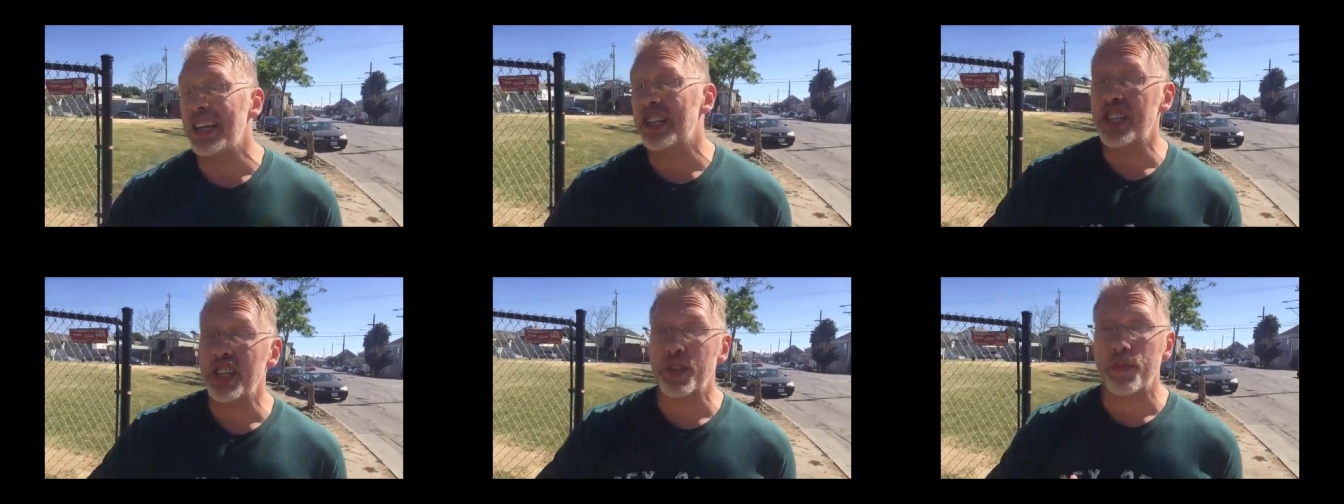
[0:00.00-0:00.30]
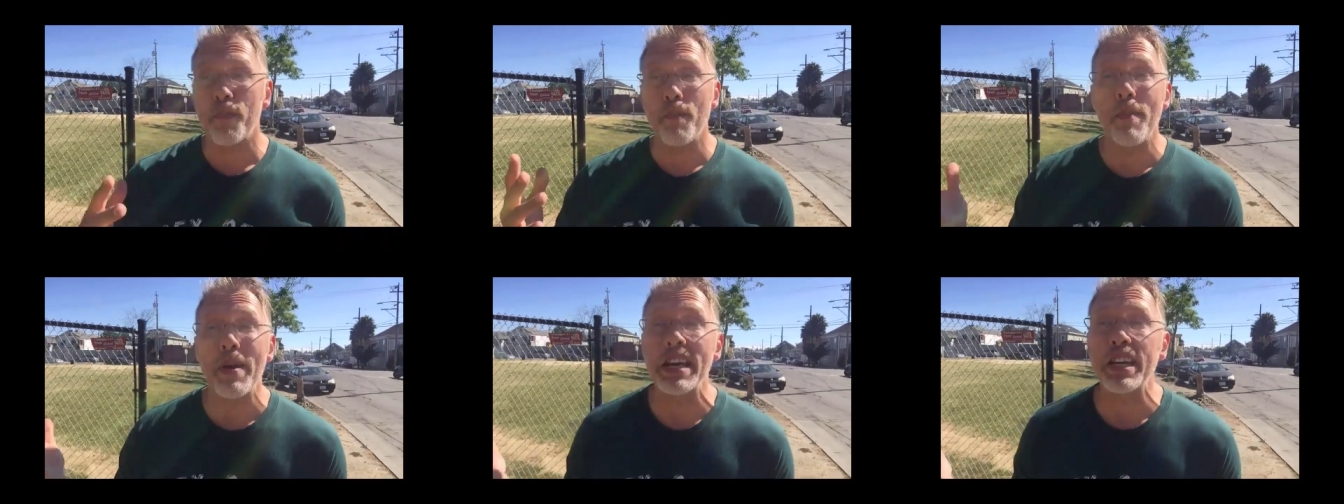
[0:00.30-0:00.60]
it
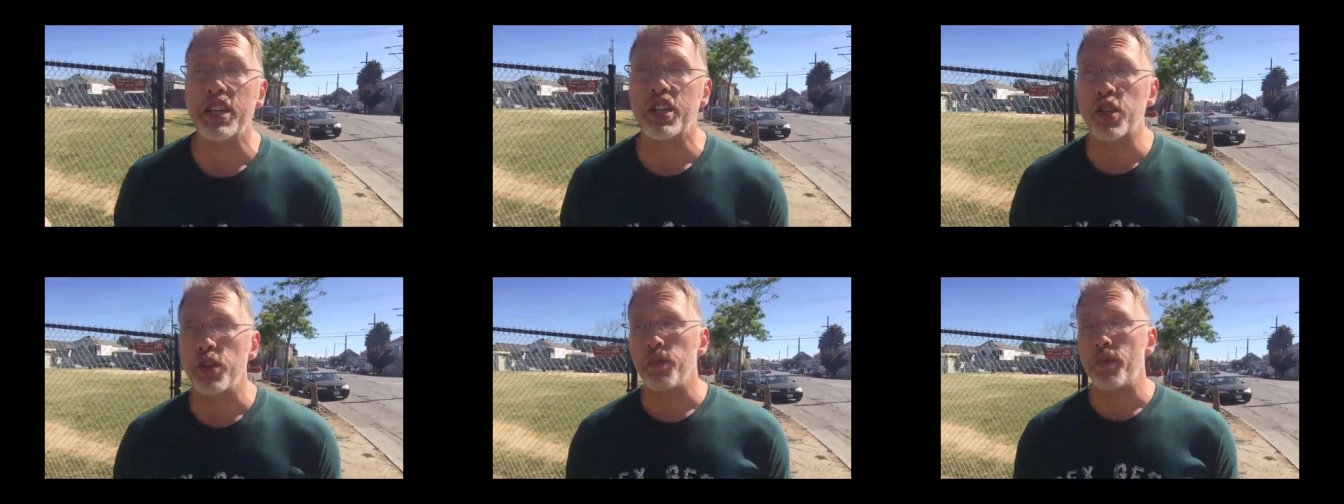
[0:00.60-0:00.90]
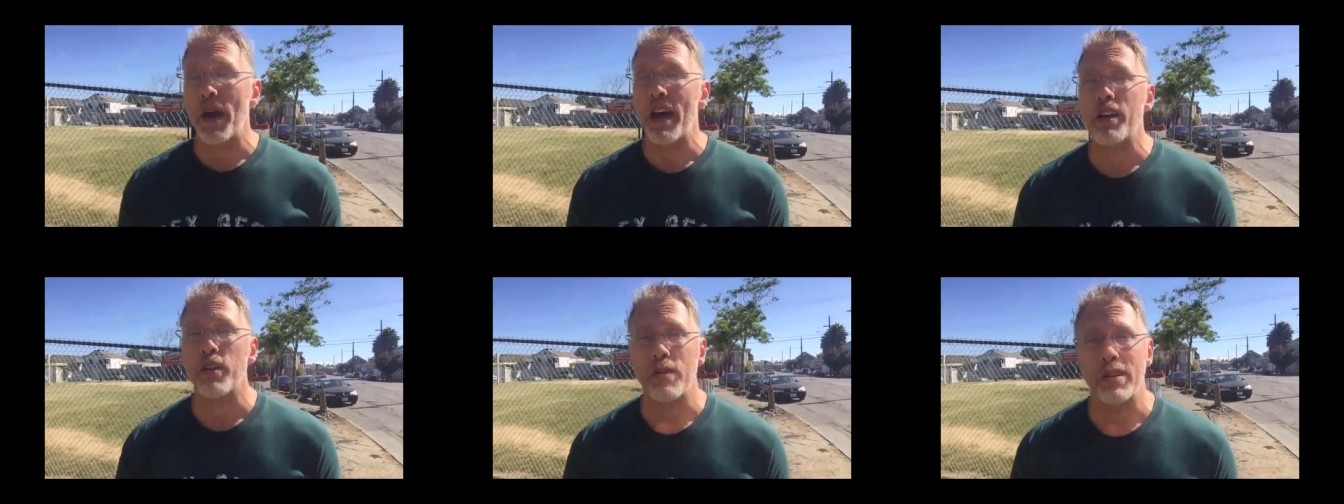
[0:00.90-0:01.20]
just
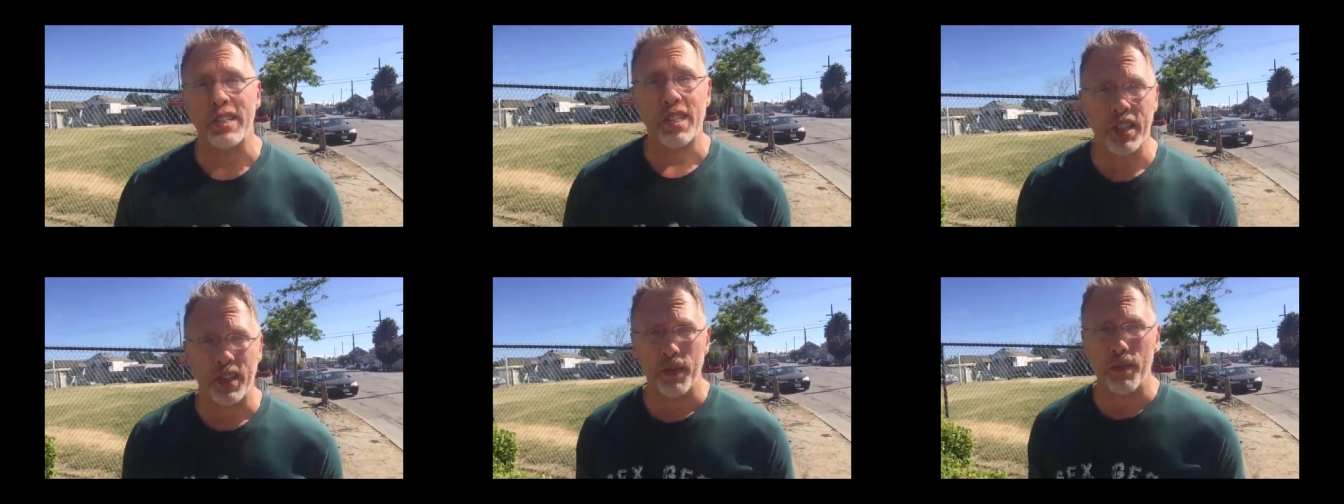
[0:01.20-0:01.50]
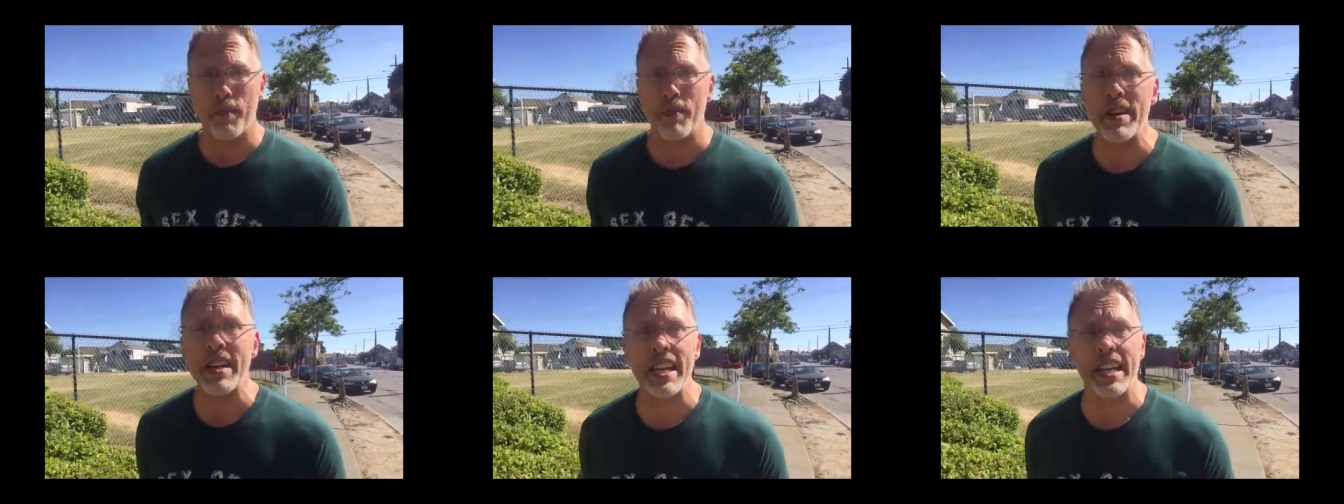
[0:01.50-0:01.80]
makes you better at
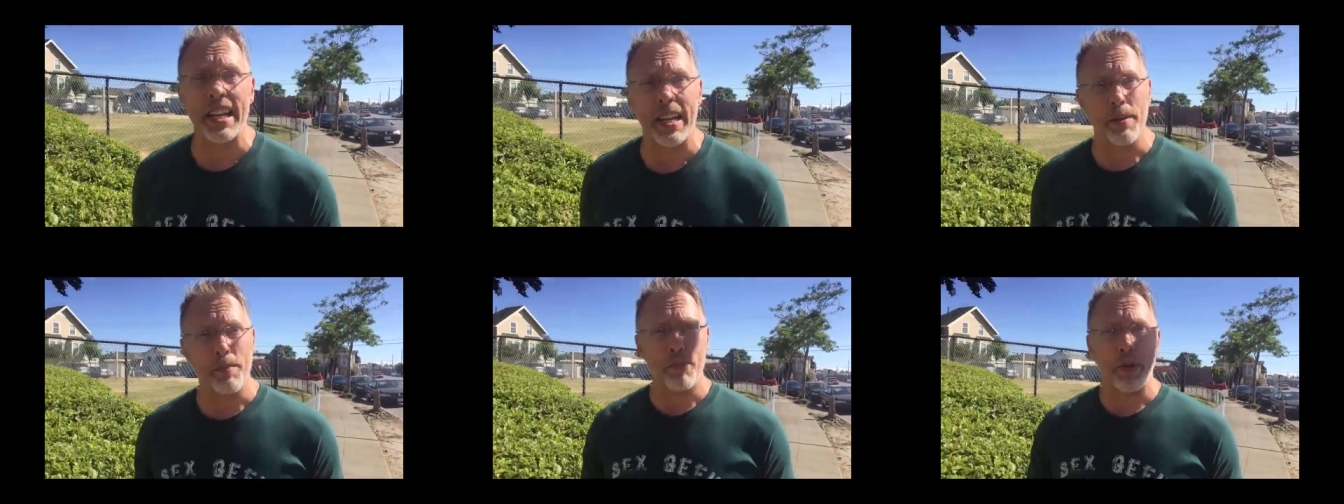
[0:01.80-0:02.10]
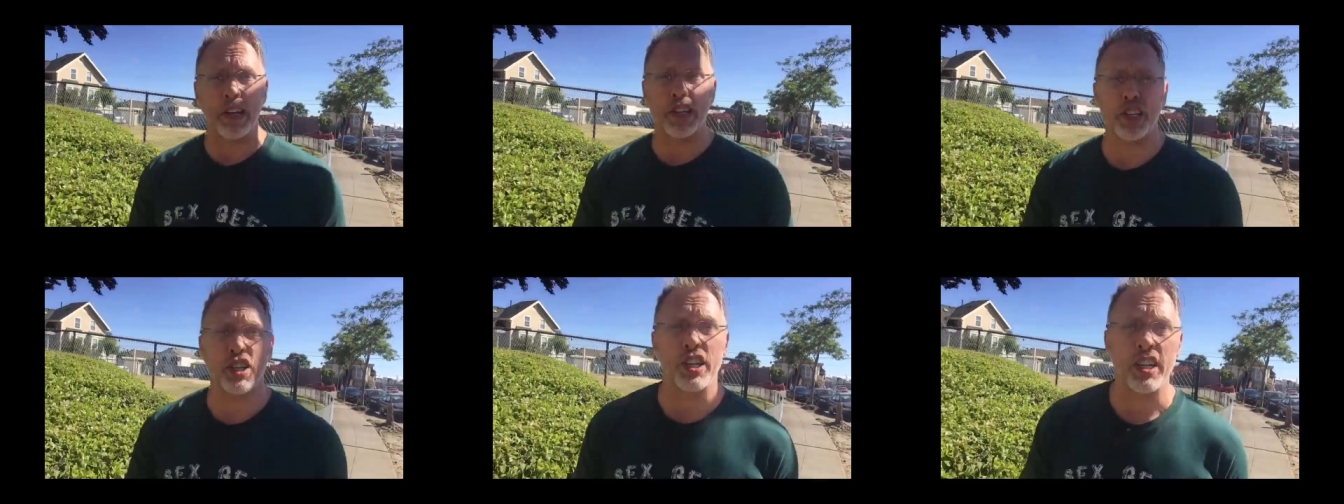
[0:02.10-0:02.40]
submitting
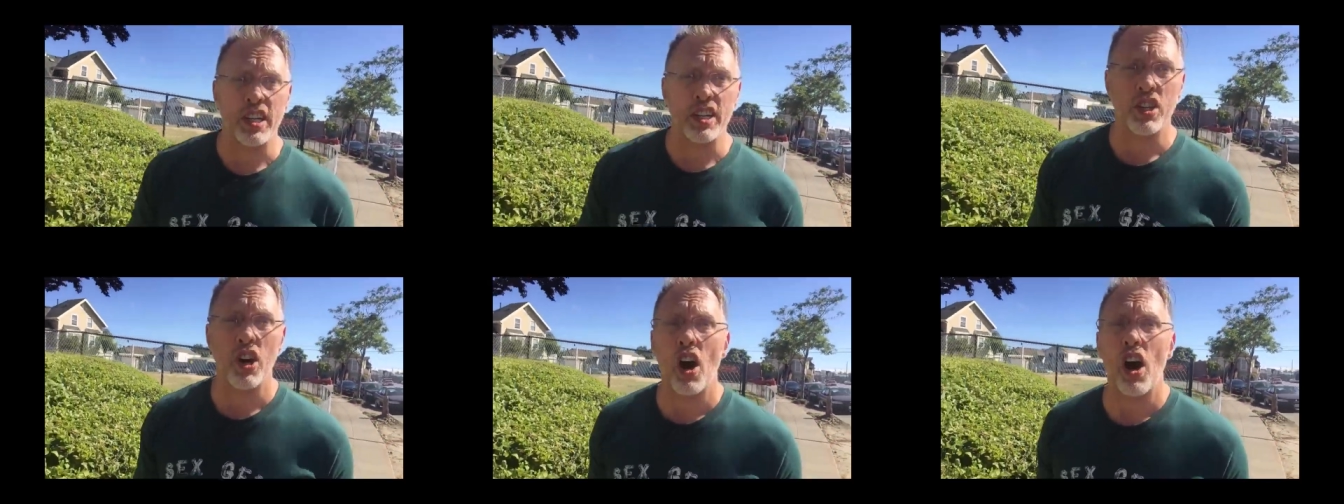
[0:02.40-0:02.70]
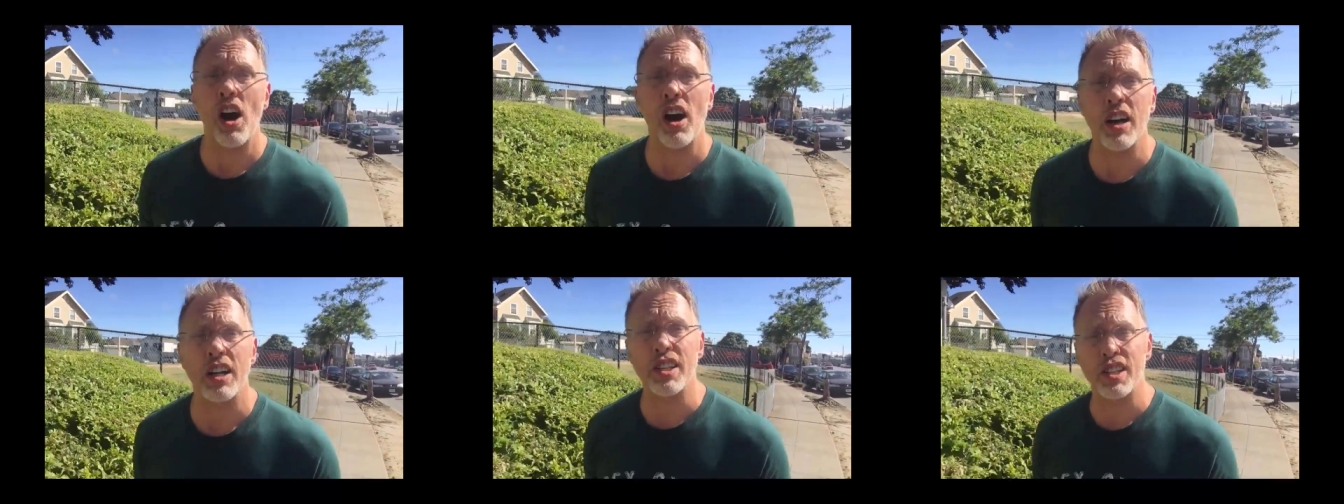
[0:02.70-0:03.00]
and pitching
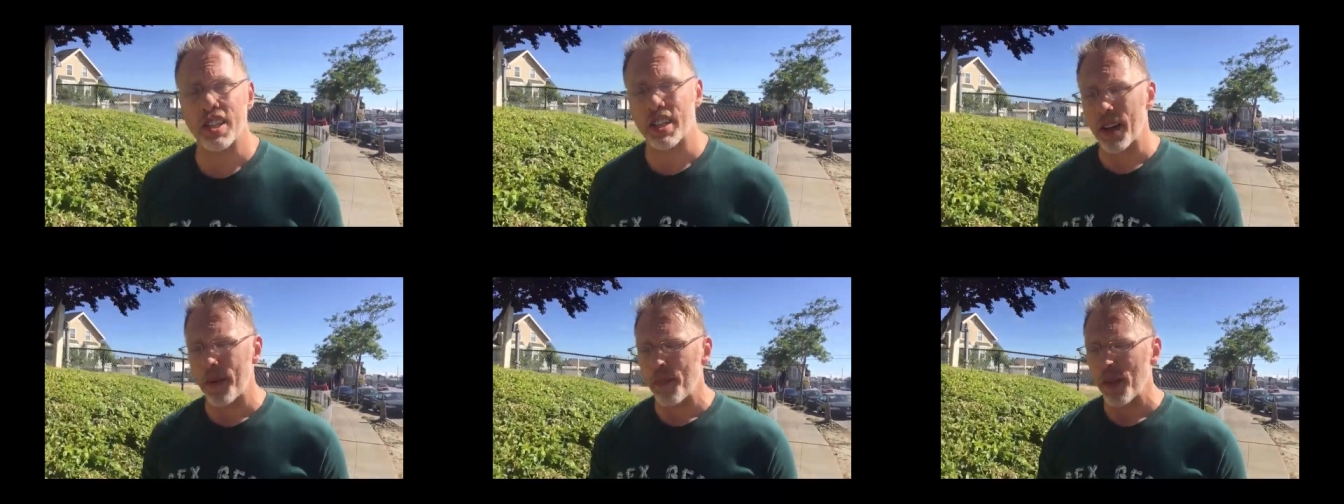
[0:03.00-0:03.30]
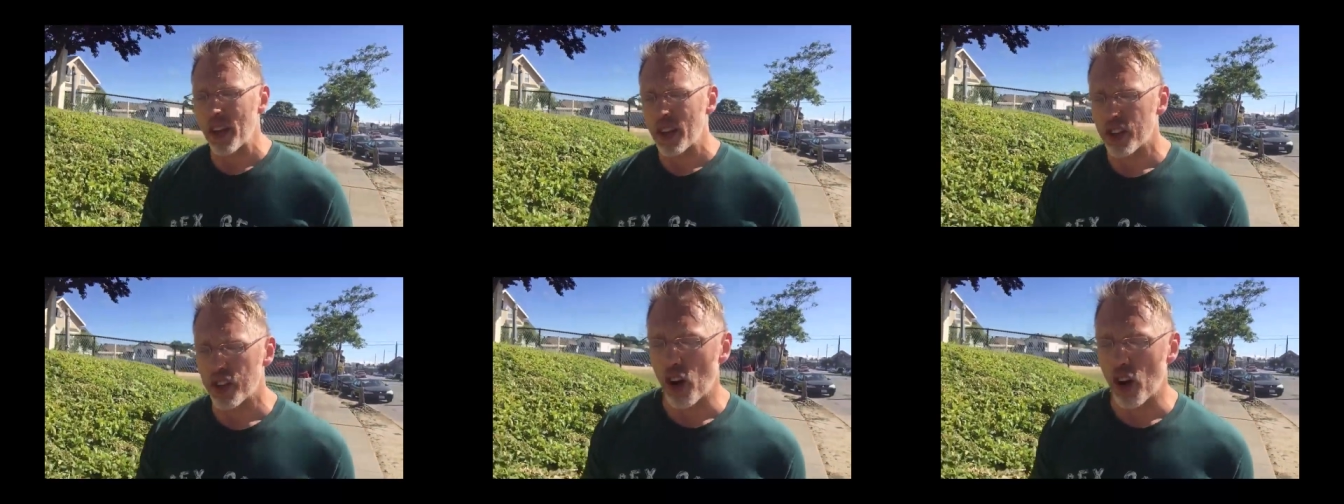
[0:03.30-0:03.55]
talks